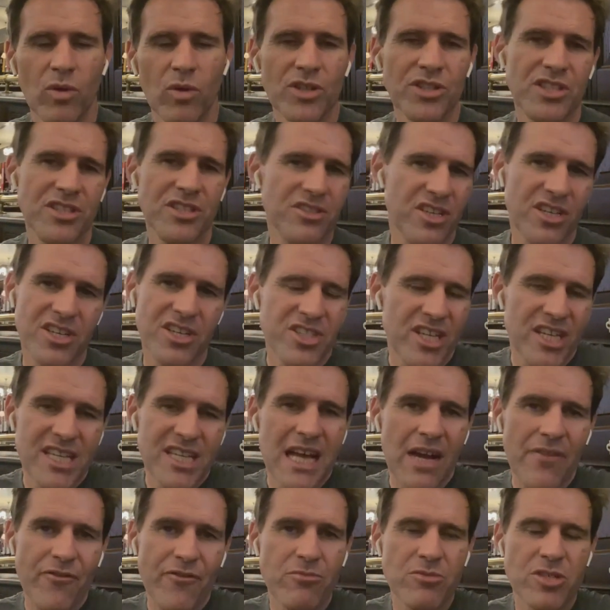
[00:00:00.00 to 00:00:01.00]
What do you
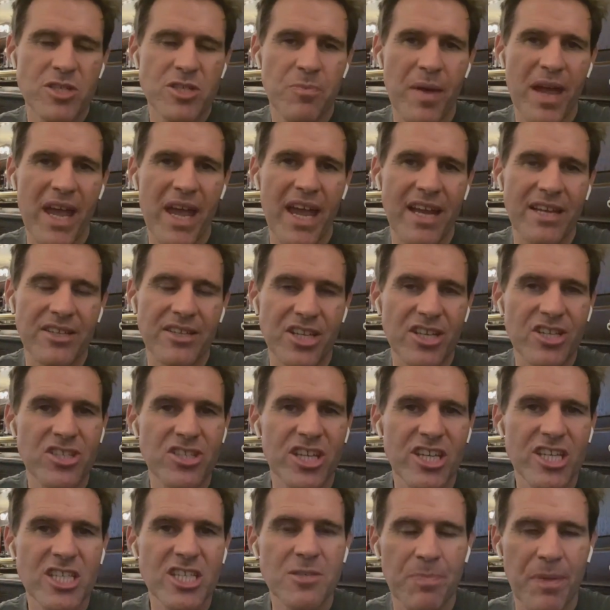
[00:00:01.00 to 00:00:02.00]
see that from Spain? Do you
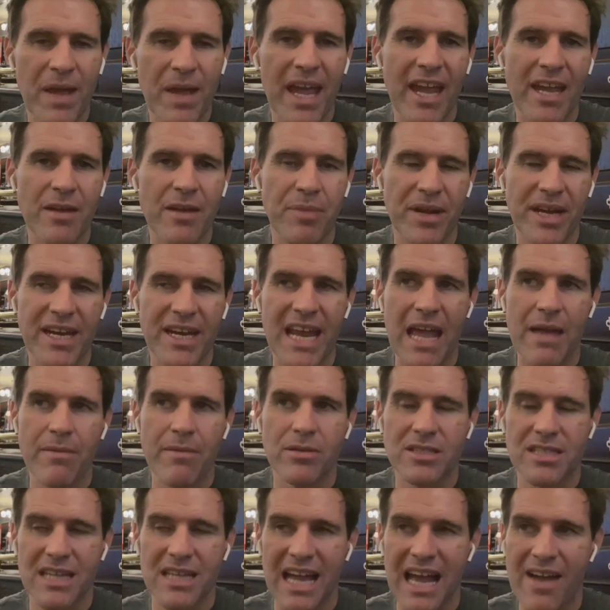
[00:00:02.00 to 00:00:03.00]
see Spain being
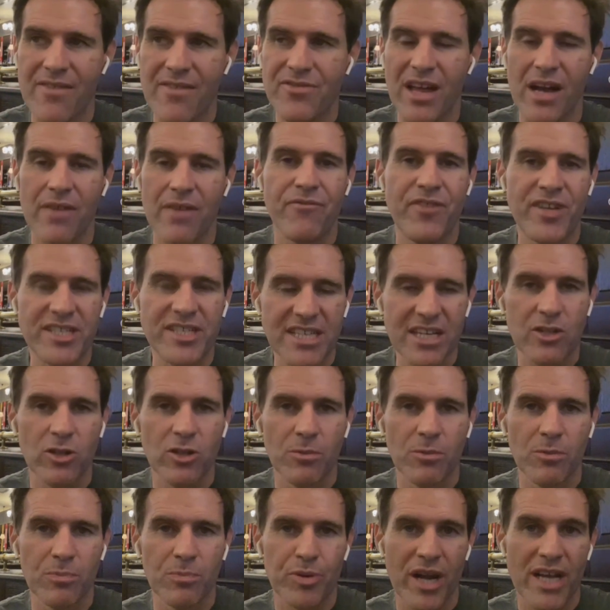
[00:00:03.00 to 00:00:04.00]
able to have that
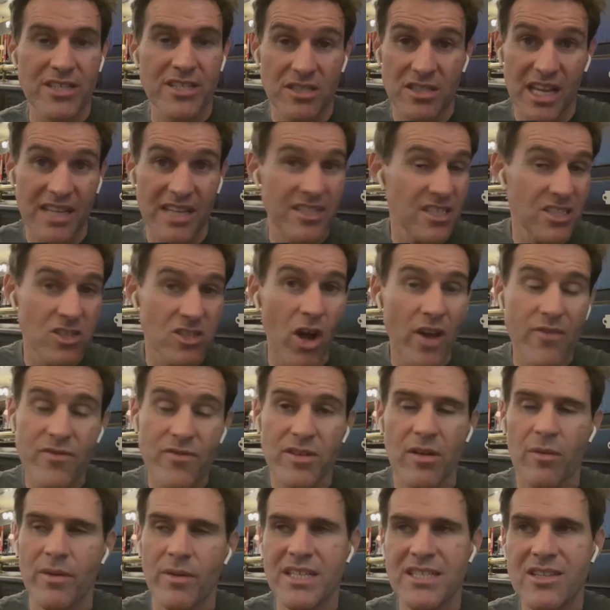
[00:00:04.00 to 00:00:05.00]
physical presence? And it's
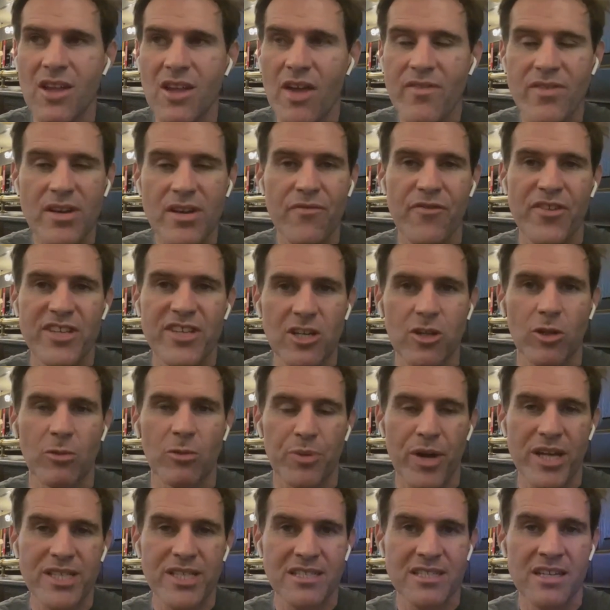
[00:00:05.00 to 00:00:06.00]
not even no, it's not even a
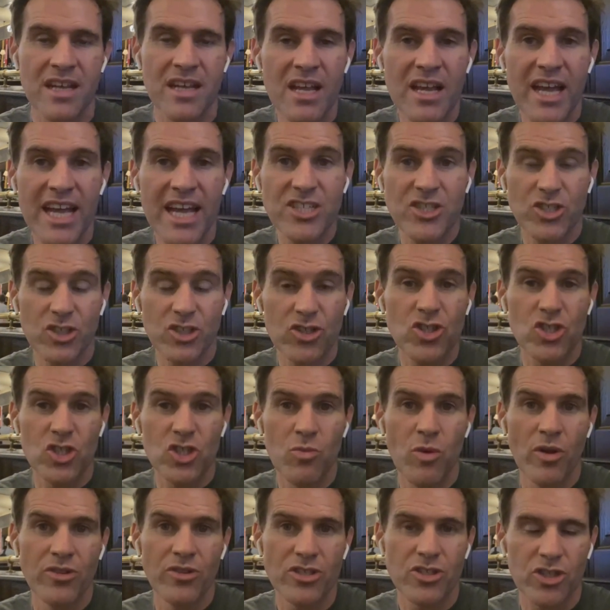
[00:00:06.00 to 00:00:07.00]
physical presence. It's just
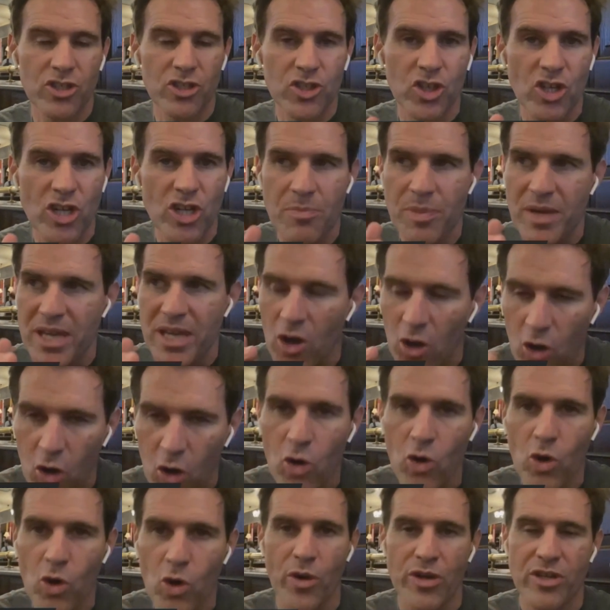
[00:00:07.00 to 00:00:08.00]
someone that's just going to be
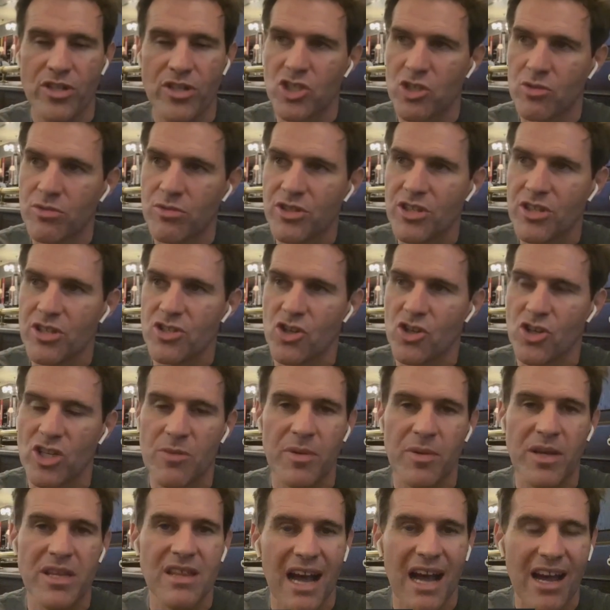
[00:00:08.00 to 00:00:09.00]
awkward, someone that's
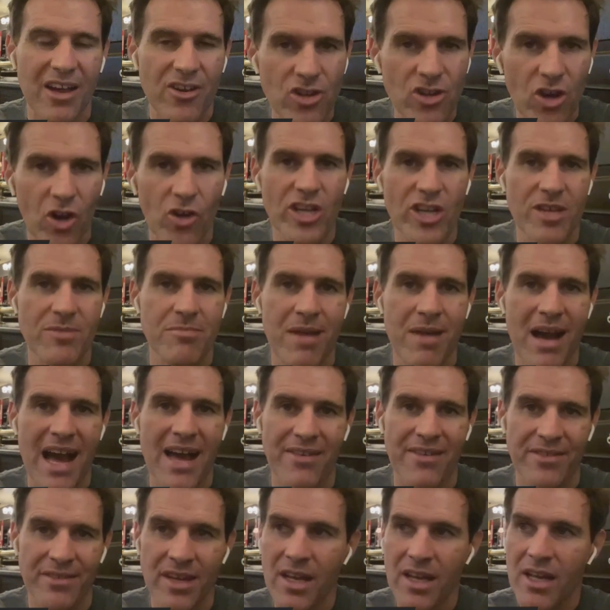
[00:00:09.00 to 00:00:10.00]
going to be that annoying
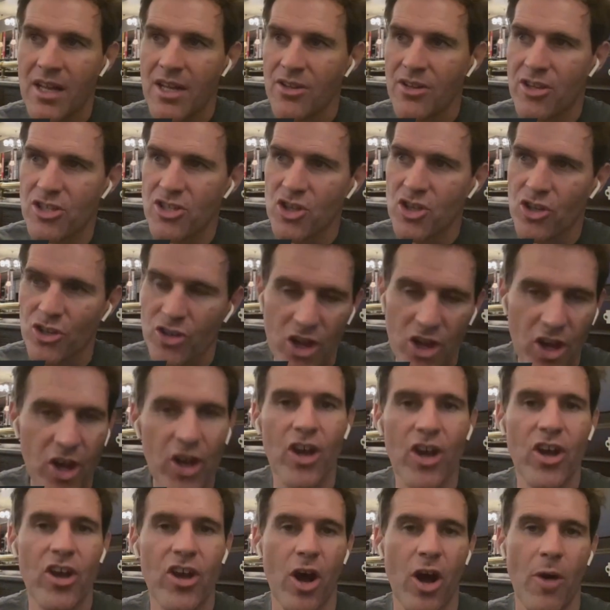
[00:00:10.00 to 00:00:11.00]
man that's going to
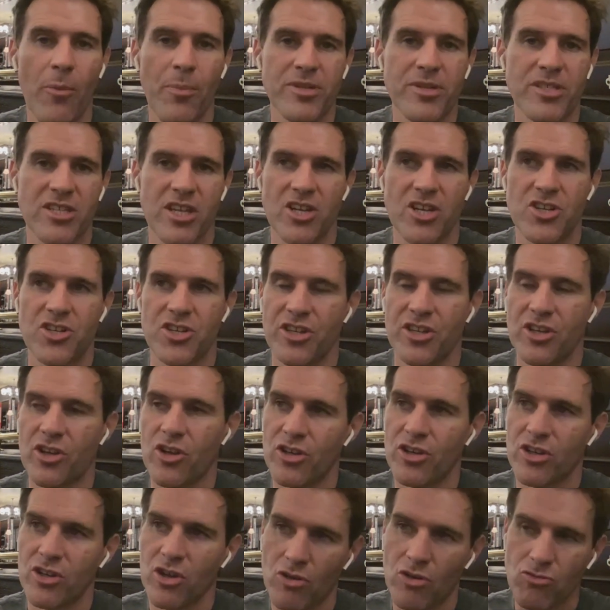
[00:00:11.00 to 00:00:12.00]
hurt an opposition
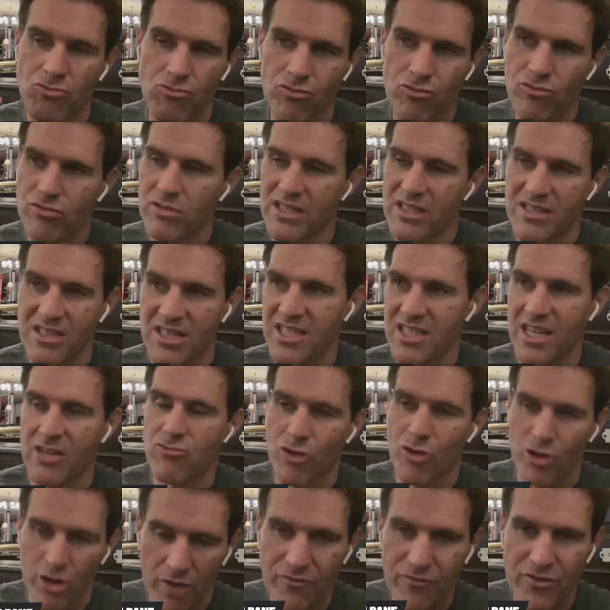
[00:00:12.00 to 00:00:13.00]
and going to go, as I
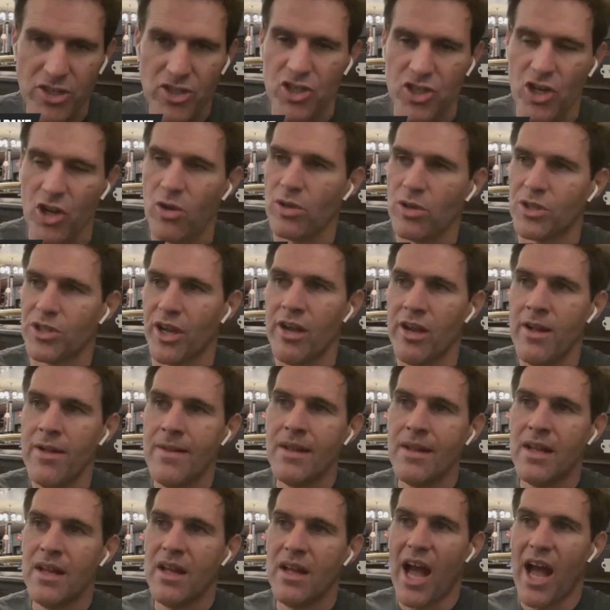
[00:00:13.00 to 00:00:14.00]
said, run off the shoulder
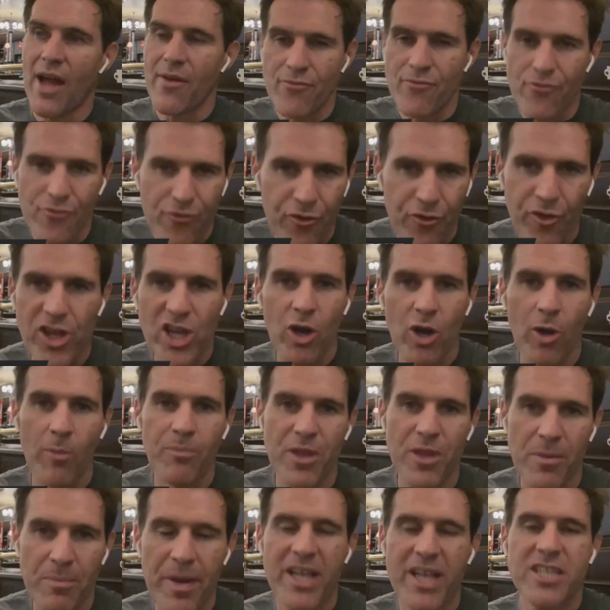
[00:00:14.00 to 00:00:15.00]
and free
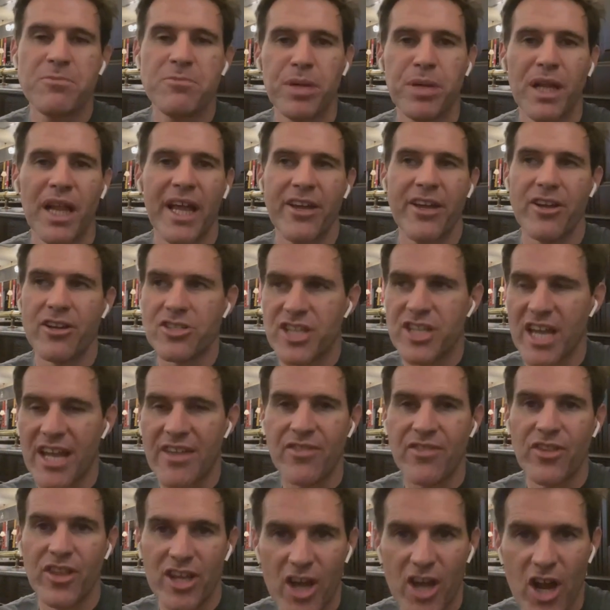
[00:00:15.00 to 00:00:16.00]
up the best players
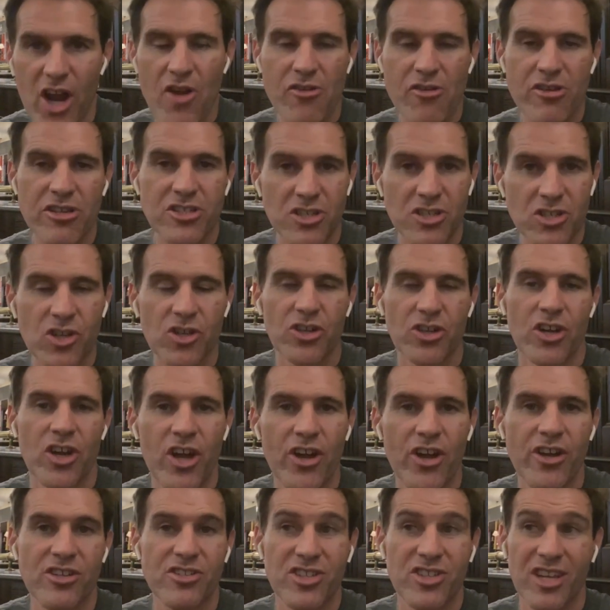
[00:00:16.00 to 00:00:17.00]
in the areas that's going
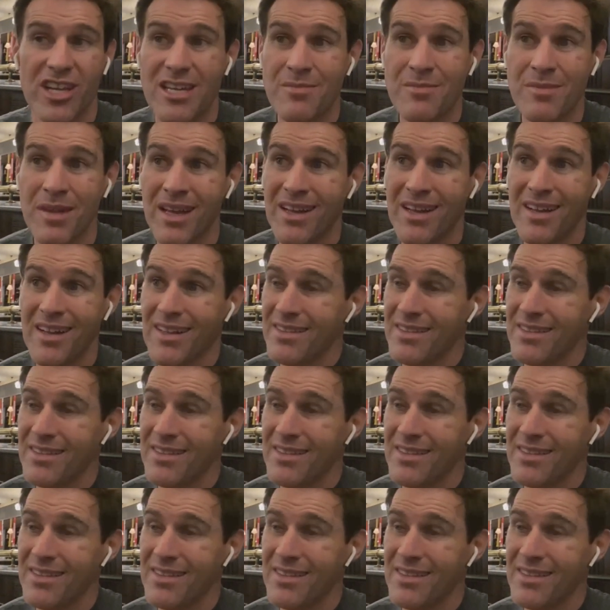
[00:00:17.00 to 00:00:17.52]
to hurt a team.